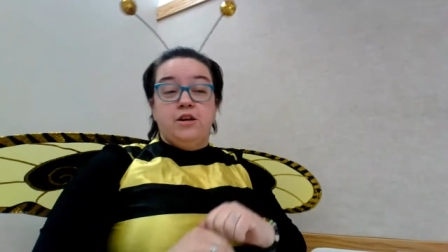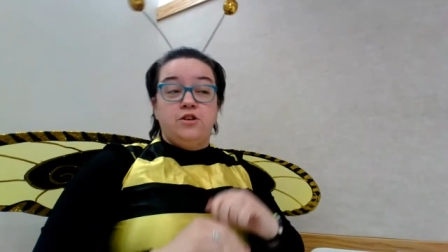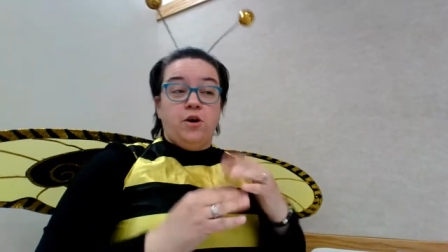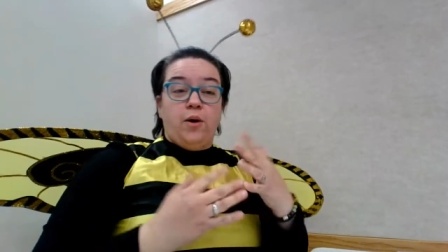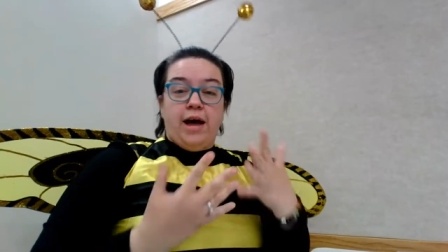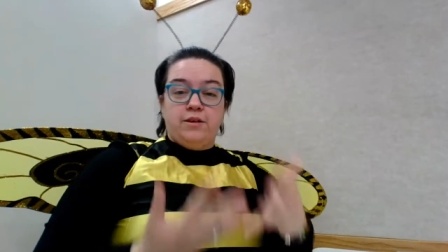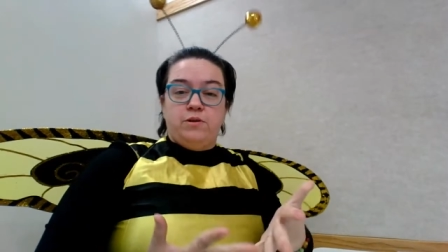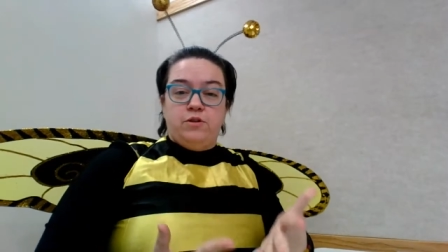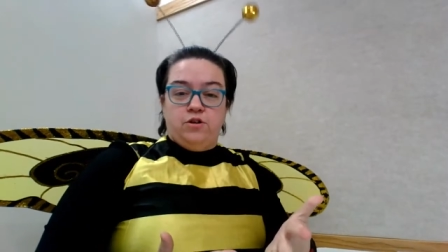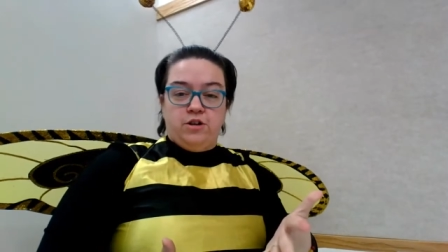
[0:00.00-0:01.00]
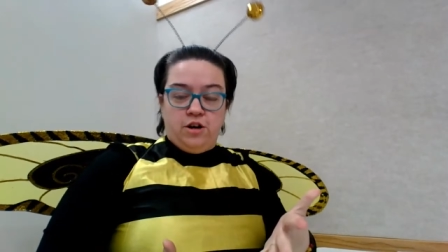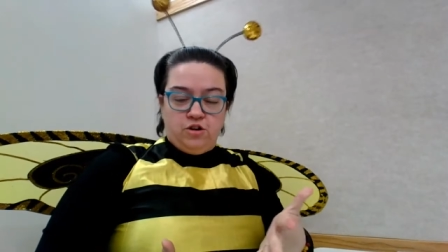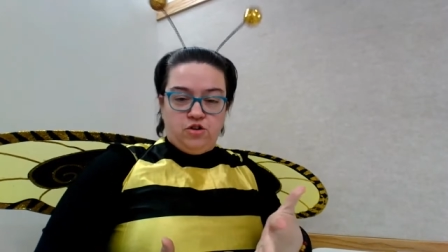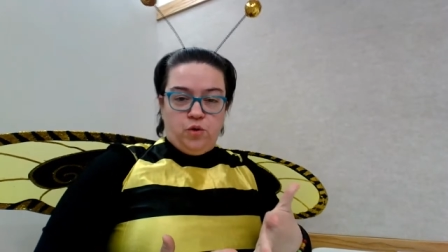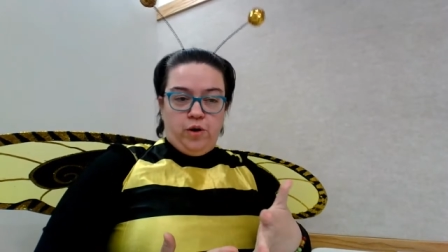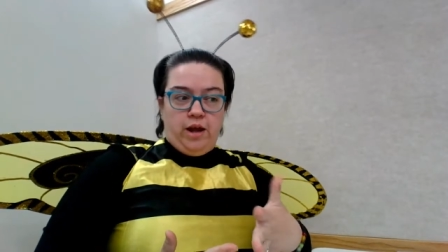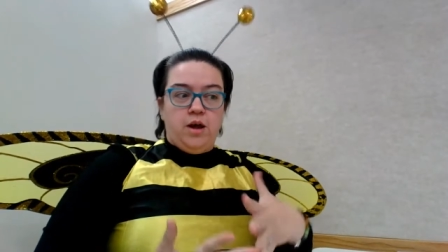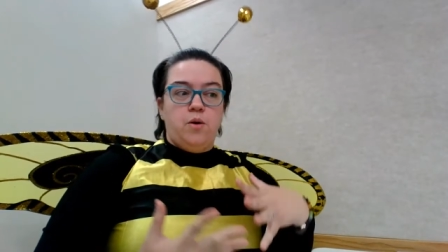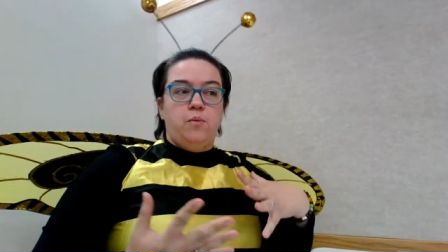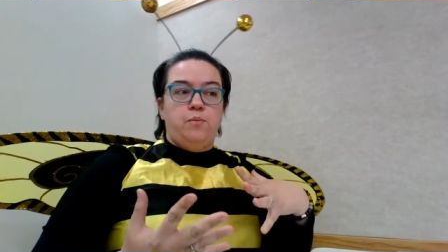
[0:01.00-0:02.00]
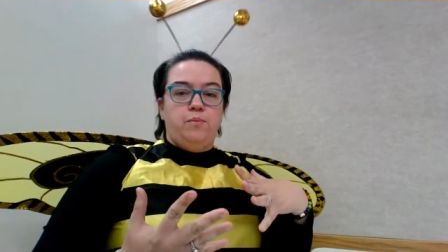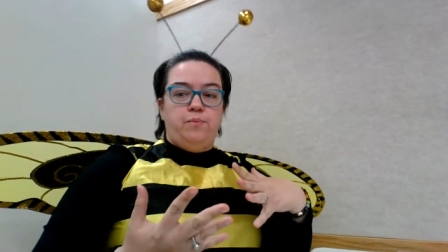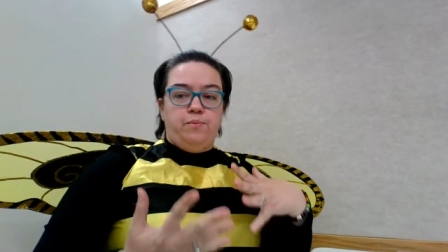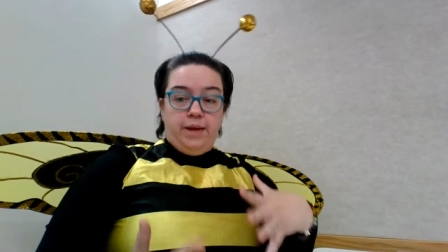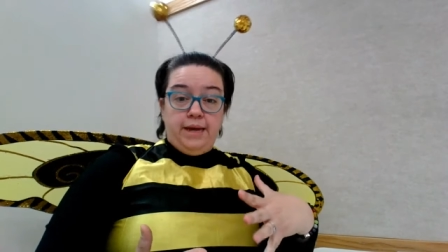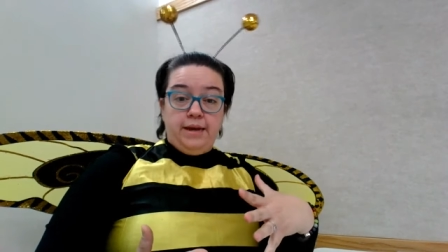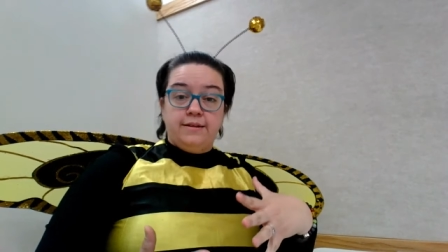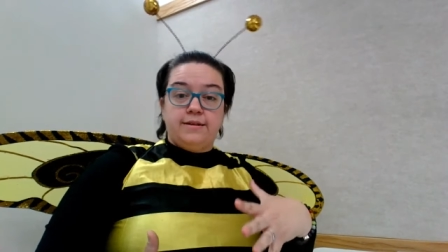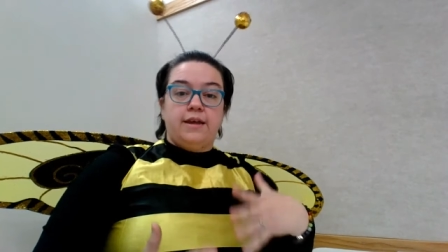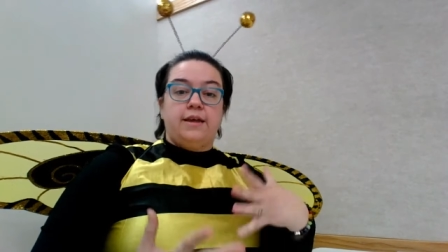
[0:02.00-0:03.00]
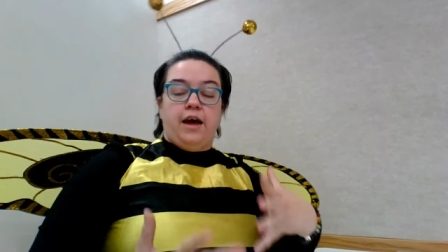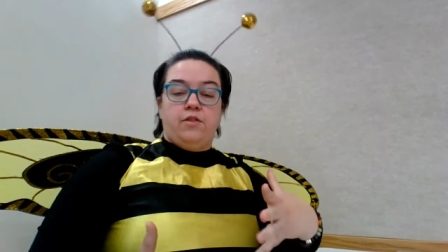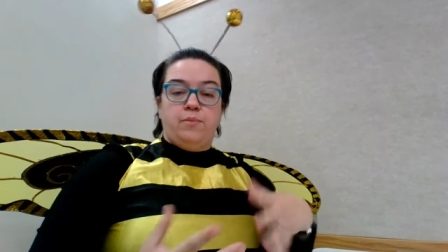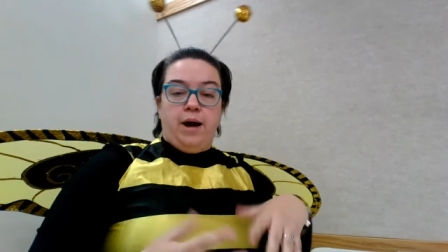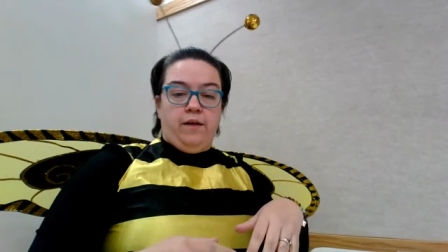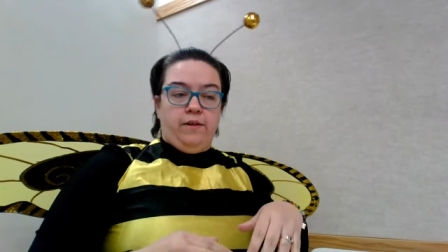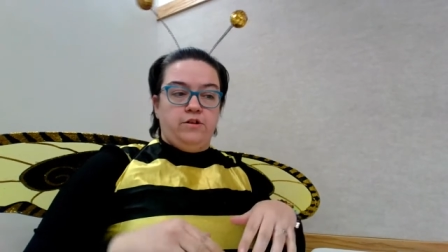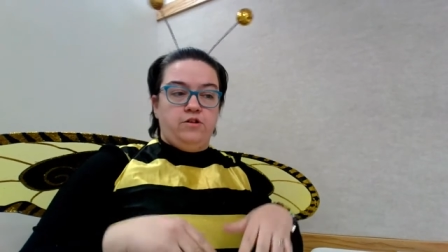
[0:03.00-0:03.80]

so as we learned in our story, bees gather pollen.